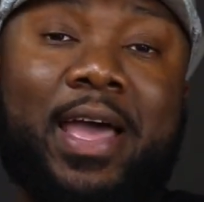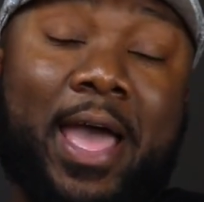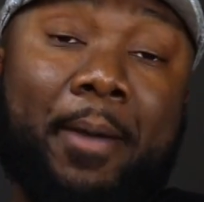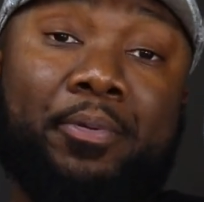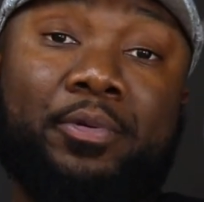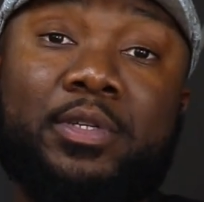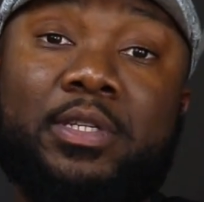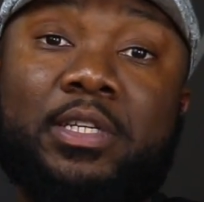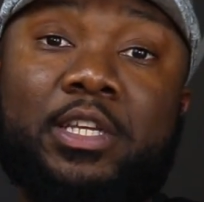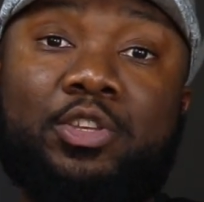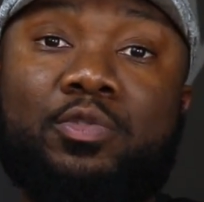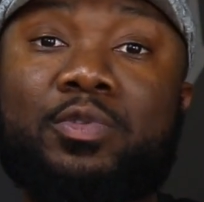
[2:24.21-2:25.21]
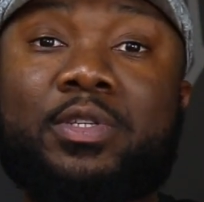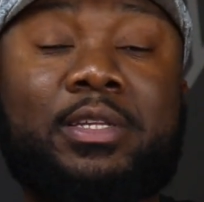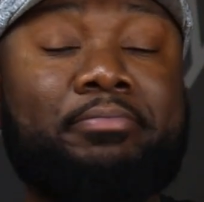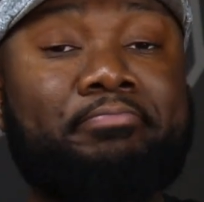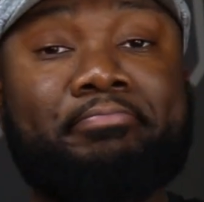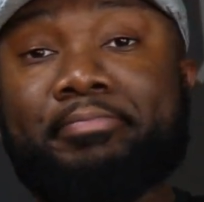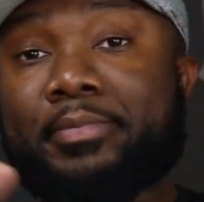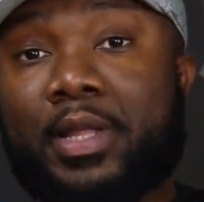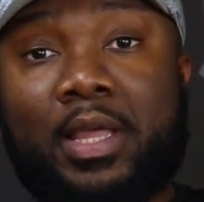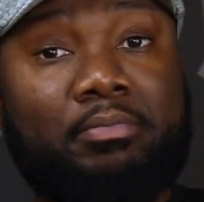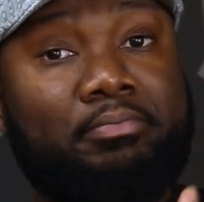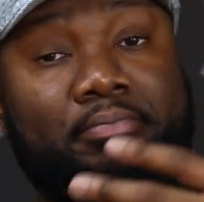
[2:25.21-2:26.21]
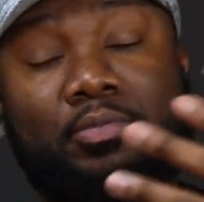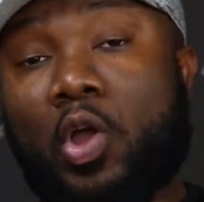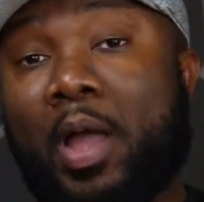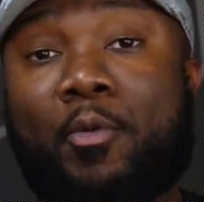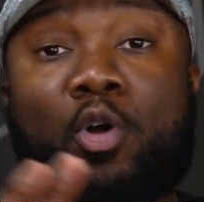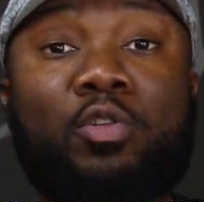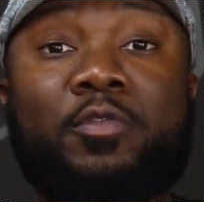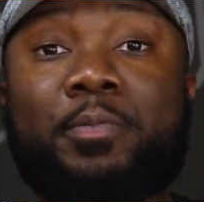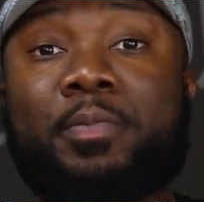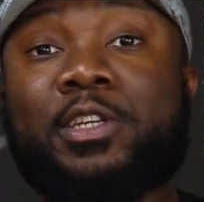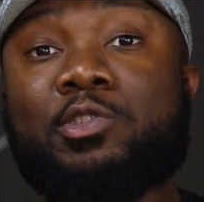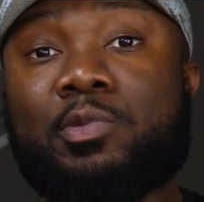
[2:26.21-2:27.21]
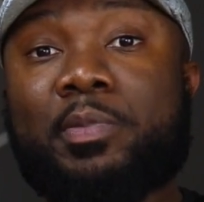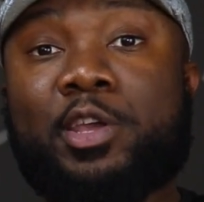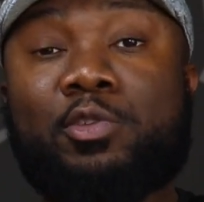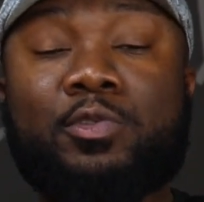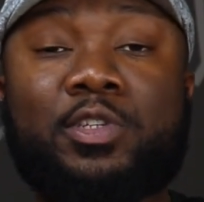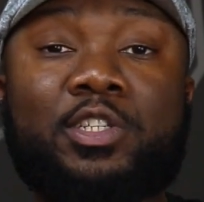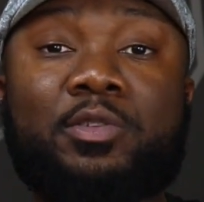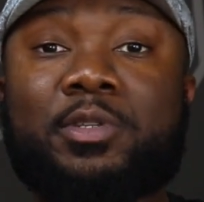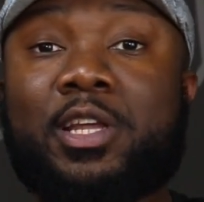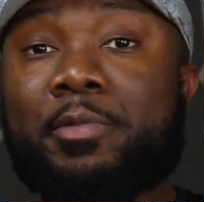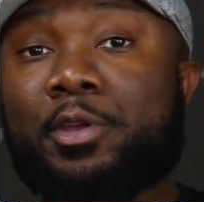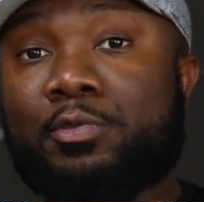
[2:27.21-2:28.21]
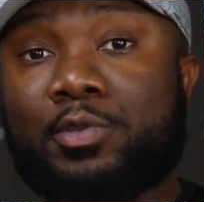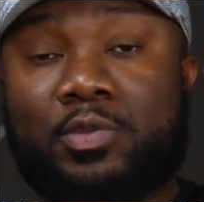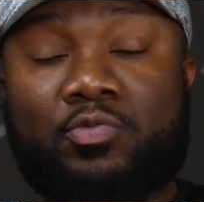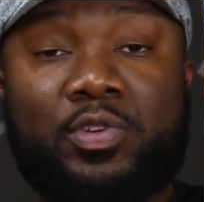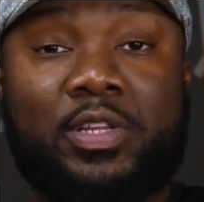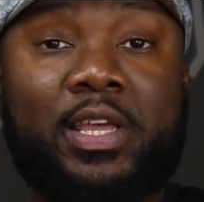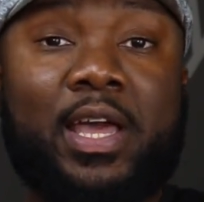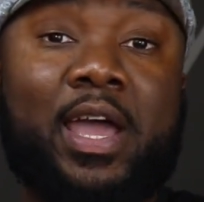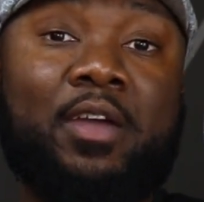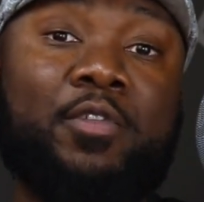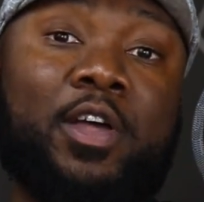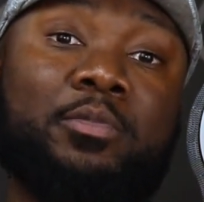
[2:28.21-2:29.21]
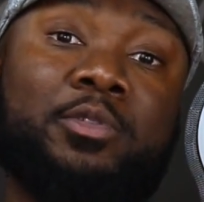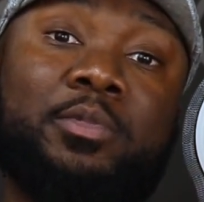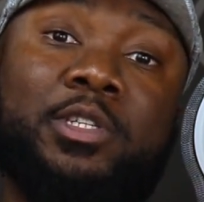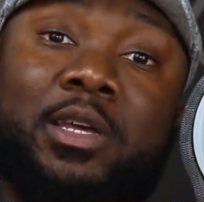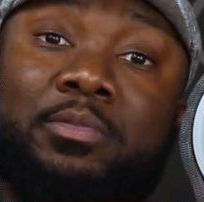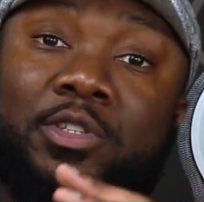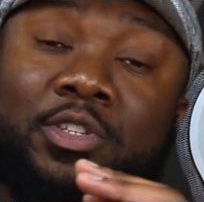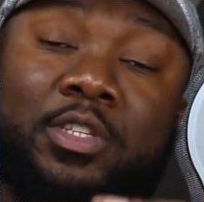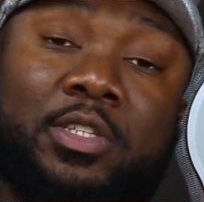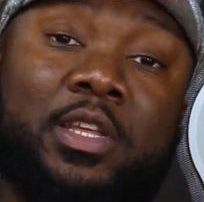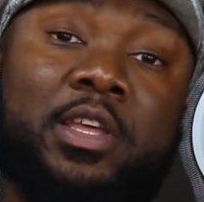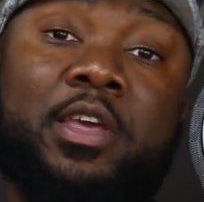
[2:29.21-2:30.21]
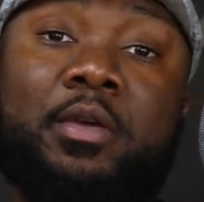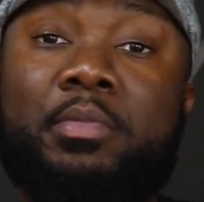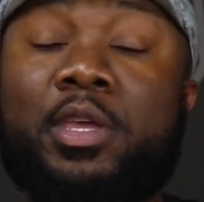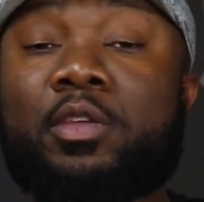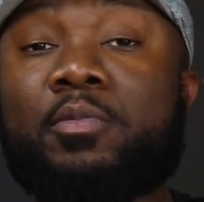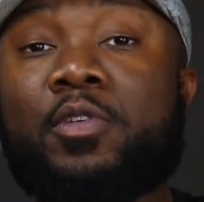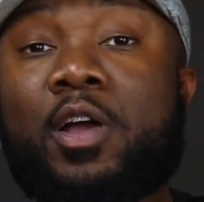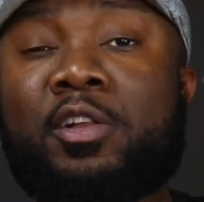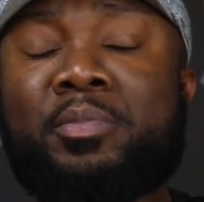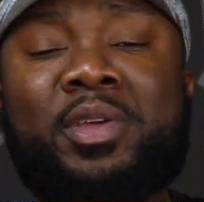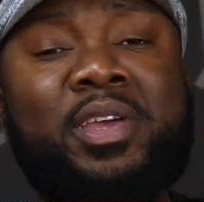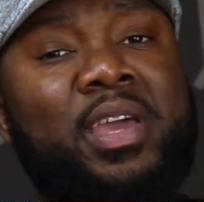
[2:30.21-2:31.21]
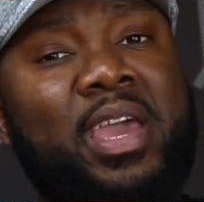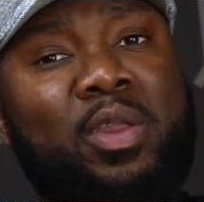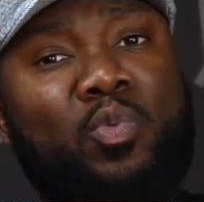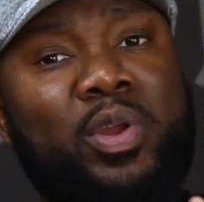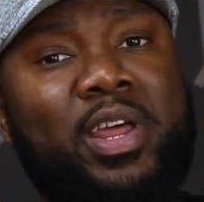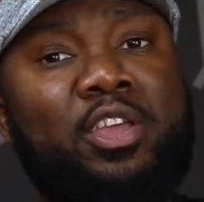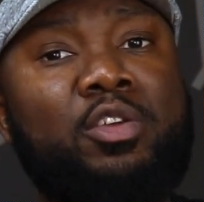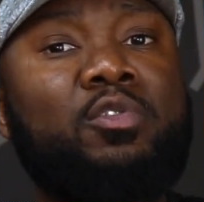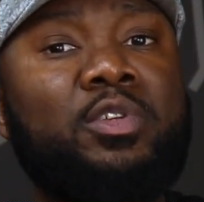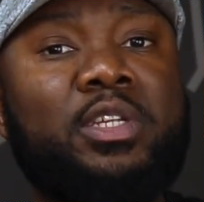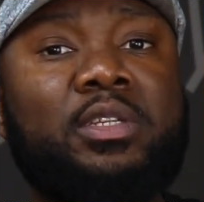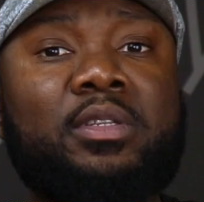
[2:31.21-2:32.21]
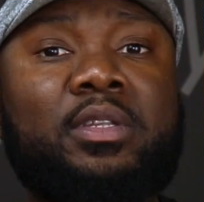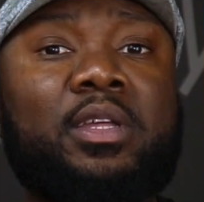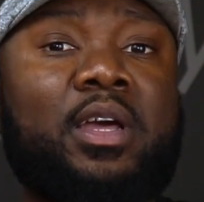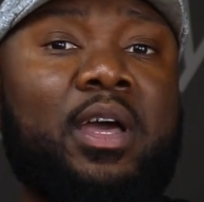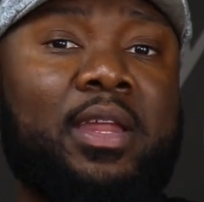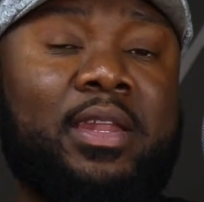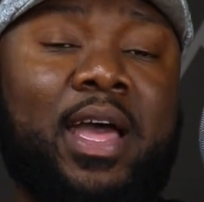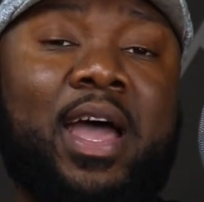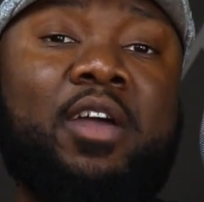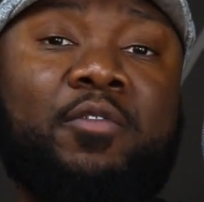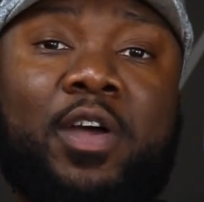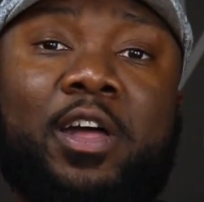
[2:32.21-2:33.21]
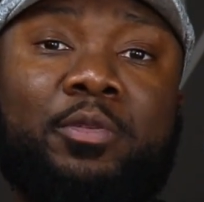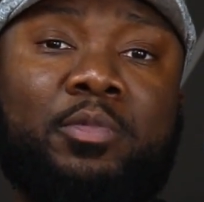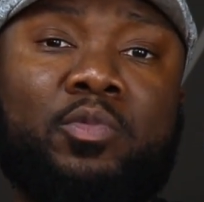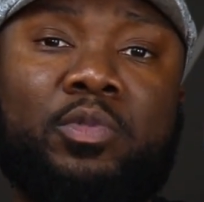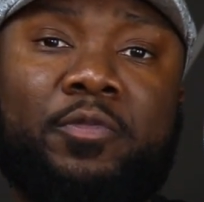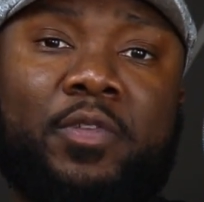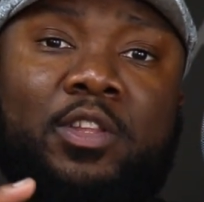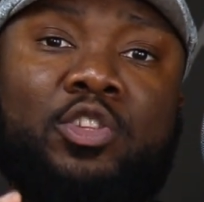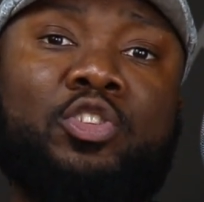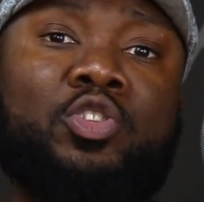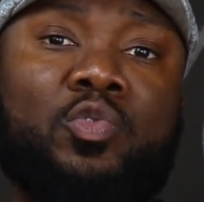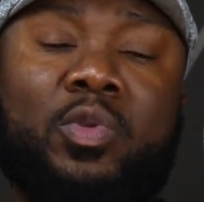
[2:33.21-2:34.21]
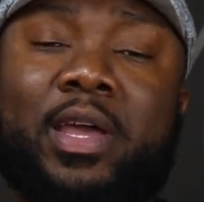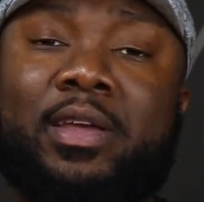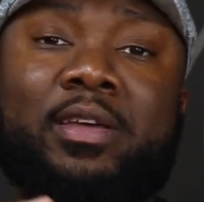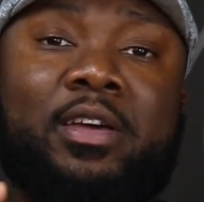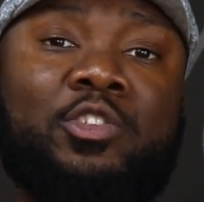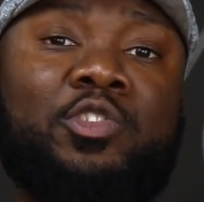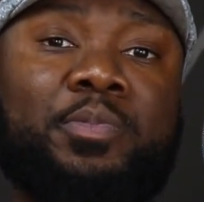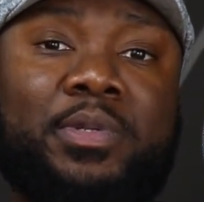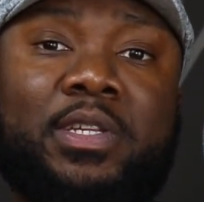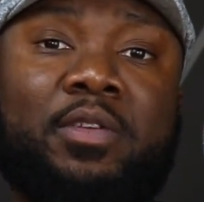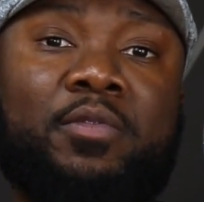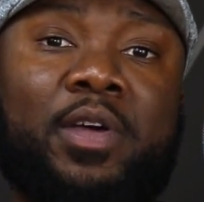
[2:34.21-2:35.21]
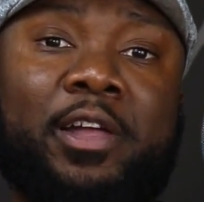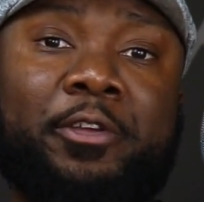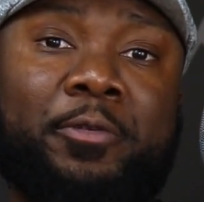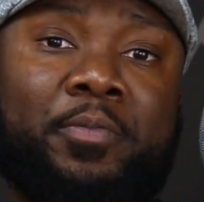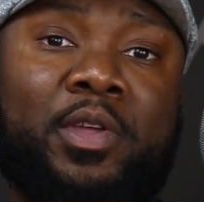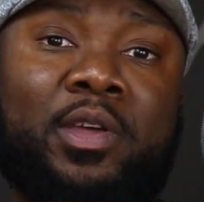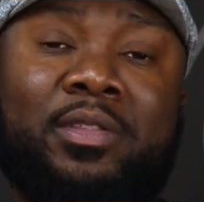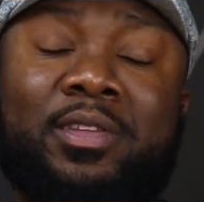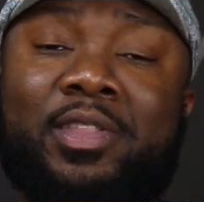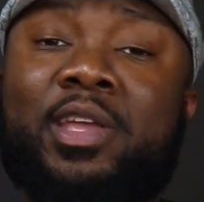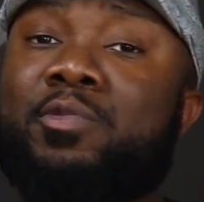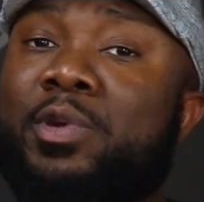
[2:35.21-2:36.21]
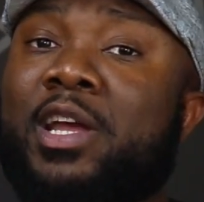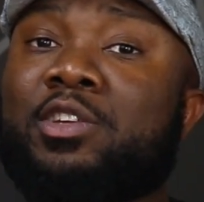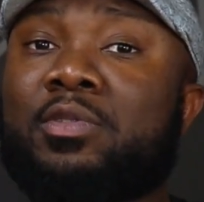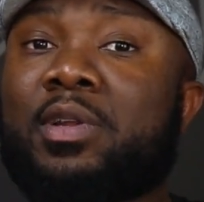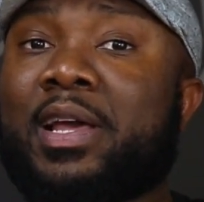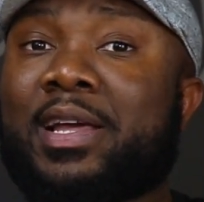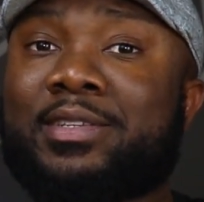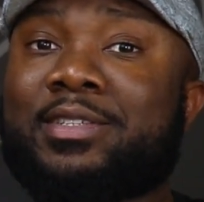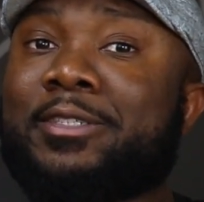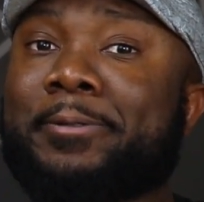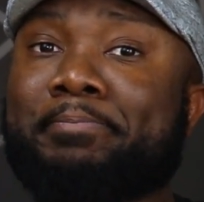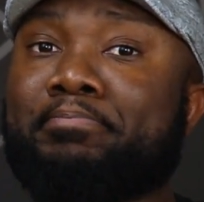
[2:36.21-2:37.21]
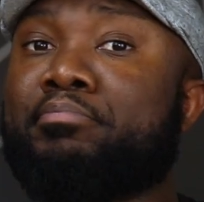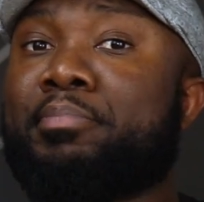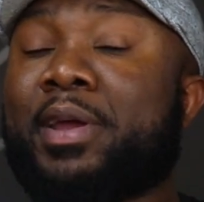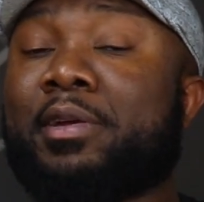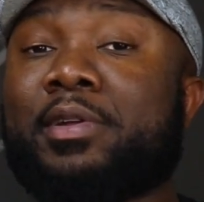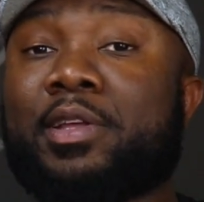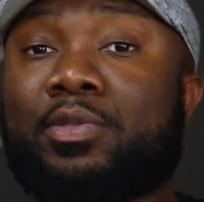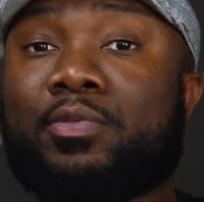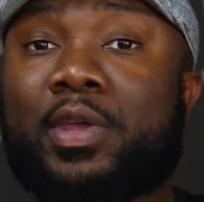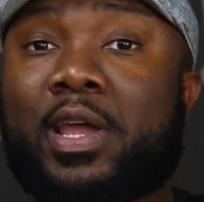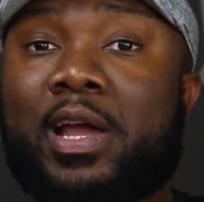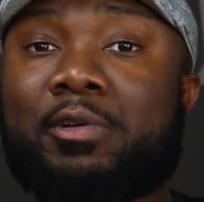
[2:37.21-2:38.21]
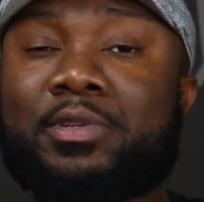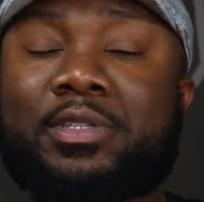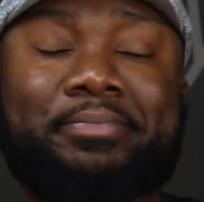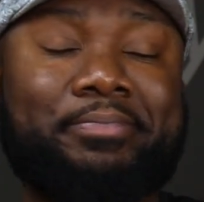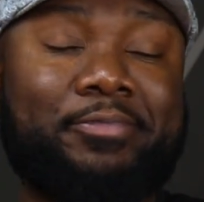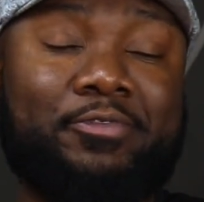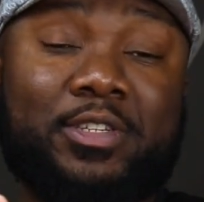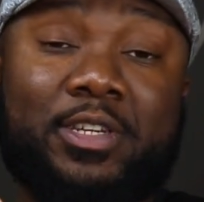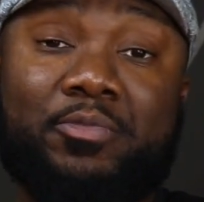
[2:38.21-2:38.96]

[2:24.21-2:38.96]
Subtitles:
I personally use it, I'm all over the place with my usage. Sometimes I use it really high volume, sometimes it's just medium volume. And when I use it at high volume, if I do like 100% volume, the thing would actually last barely 3 hours for